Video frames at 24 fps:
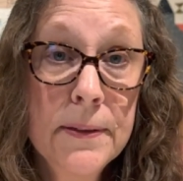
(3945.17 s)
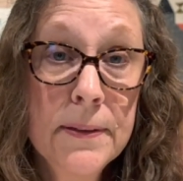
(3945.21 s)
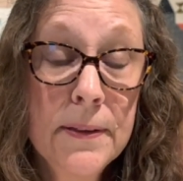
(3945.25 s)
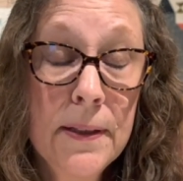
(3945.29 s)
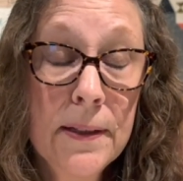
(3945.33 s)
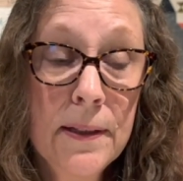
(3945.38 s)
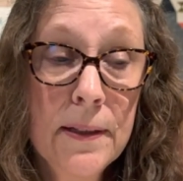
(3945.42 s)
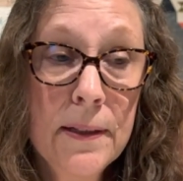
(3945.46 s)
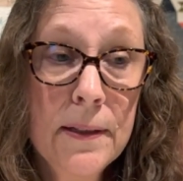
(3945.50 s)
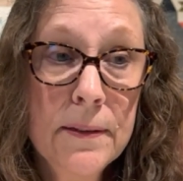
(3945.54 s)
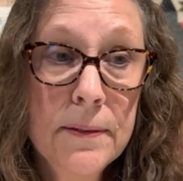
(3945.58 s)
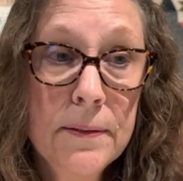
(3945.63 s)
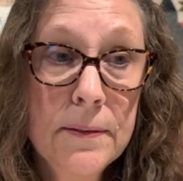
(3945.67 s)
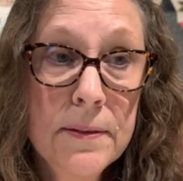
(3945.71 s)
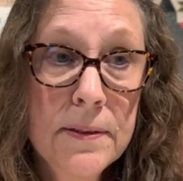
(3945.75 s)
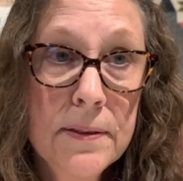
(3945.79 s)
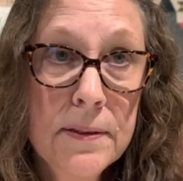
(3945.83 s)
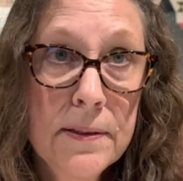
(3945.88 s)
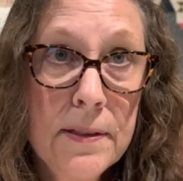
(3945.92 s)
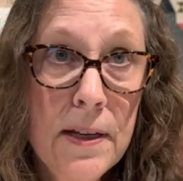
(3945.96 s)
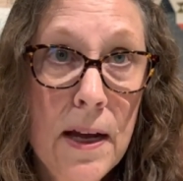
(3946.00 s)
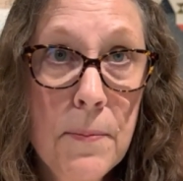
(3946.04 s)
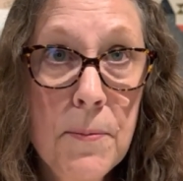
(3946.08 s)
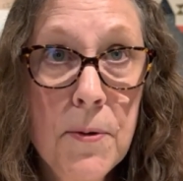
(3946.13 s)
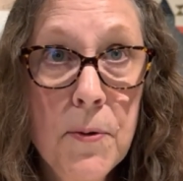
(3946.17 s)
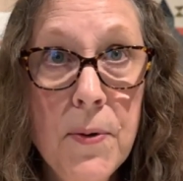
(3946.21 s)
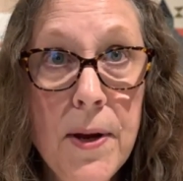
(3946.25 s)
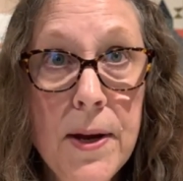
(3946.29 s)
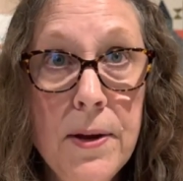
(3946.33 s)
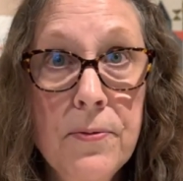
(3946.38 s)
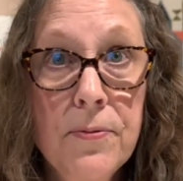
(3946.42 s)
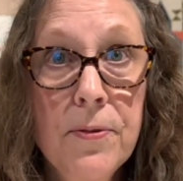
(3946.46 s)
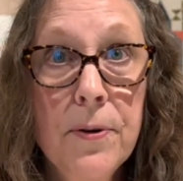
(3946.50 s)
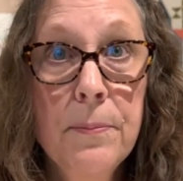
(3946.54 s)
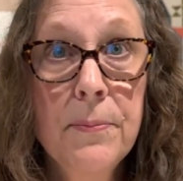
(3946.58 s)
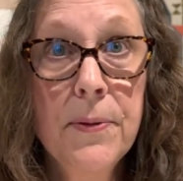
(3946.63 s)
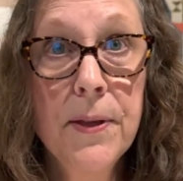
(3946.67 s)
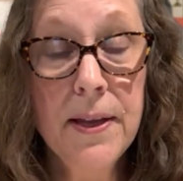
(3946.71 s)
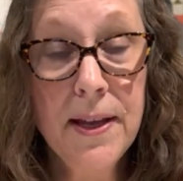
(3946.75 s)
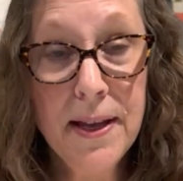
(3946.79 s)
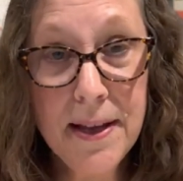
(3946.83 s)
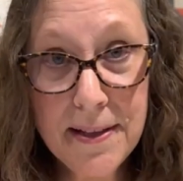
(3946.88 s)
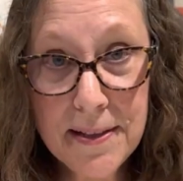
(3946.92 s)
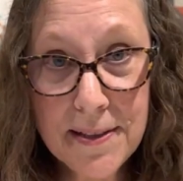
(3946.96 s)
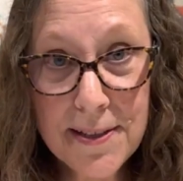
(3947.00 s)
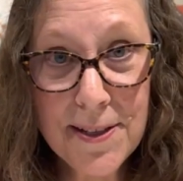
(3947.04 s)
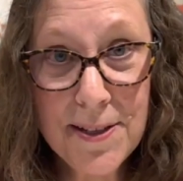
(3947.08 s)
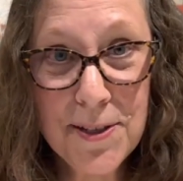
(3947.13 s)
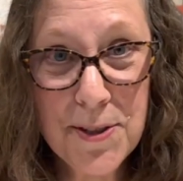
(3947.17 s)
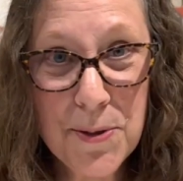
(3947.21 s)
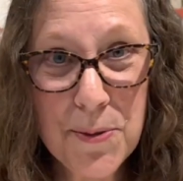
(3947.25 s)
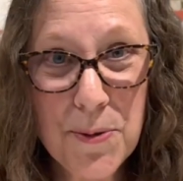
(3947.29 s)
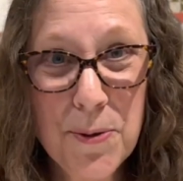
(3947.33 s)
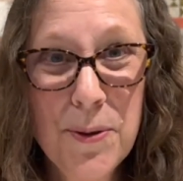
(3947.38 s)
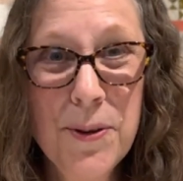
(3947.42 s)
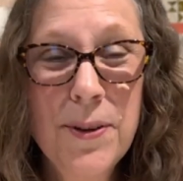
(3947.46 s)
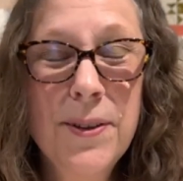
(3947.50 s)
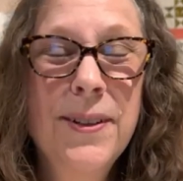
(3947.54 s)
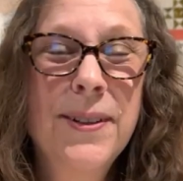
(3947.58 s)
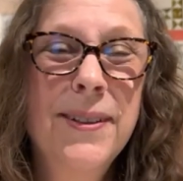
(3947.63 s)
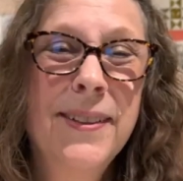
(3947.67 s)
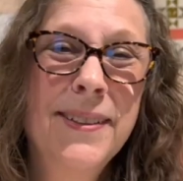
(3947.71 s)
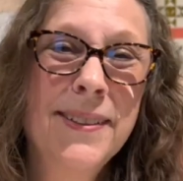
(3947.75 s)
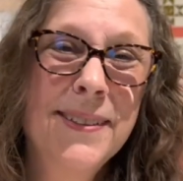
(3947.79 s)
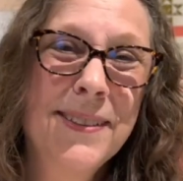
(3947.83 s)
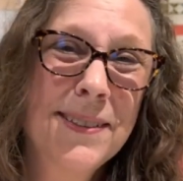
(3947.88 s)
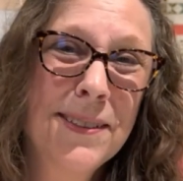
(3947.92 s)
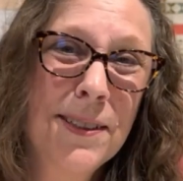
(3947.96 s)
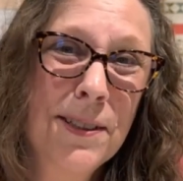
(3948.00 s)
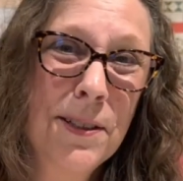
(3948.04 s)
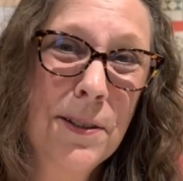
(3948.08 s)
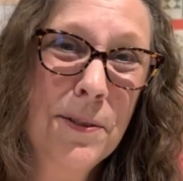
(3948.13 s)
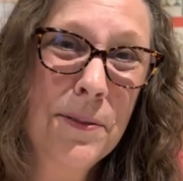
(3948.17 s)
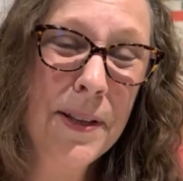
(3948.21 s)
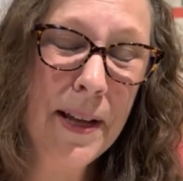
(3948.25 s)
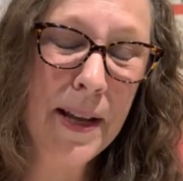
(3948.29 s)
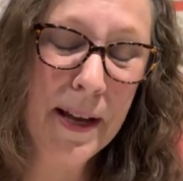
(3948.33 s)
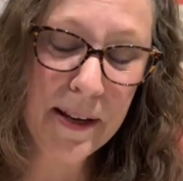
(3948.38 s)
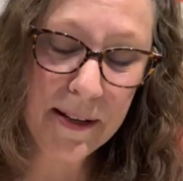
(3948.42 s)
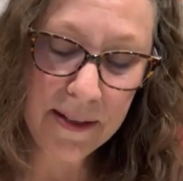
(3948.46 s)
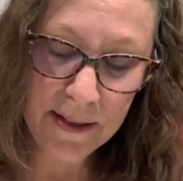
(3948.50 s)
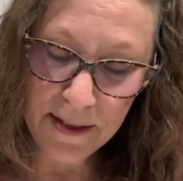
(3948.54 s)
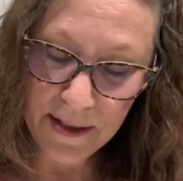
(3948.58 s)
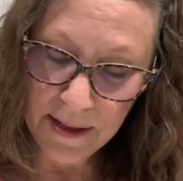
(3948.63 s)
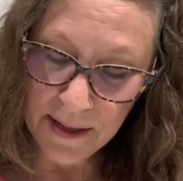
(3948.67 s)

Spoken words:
time away from the Etsy store to do that.